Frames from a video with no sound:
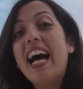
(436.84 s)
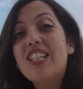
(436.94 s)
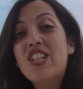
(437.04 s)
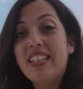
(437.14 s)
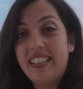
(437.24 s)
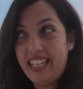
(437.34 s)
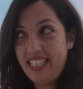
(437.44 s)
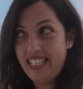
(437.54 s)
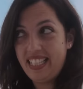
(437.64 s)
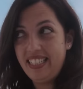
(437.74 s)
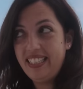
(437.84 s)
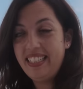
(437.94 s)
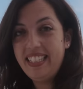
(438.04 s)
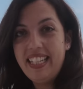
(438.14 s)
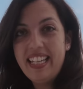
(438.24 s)
Aci Trezza.
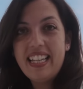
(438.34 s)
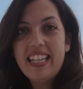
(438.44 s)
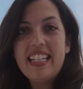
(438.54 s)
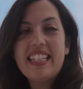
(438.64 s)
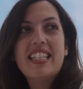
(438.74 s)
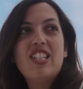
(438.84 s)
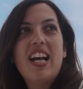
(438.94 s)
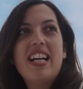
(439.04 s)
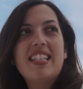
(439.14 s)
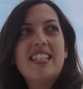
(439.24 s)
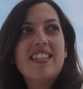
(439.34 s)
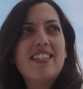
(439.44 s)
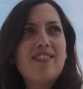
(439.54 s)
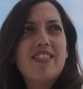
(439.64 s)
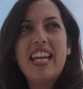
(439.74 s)
It's just
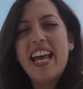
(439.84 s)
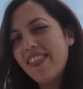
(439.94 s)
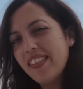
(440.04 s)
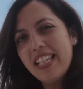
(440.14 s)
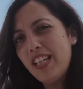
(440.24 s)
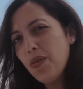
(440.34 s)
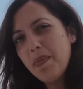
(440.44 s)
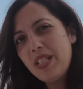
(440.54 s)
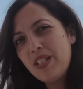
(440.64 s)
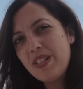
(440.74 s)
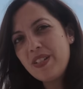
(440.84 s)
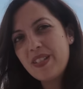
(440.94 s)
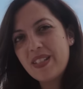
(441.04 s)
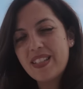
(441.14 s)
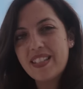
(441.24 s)
10
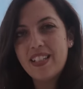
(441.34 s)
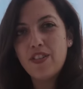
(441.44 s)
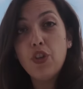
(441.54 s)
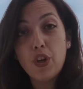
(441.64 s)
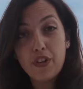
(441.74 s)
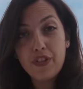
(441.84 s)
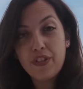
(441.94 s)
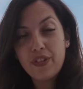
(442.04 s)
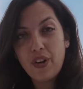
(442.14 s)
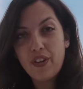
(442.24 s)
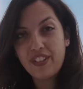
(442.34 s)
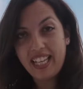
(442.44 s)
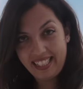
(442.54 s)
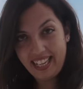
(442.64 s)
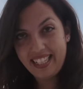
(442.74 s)
kilometers north of
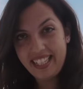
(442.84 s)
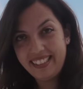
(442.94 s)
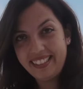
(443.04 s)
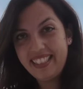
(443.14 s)
Catania.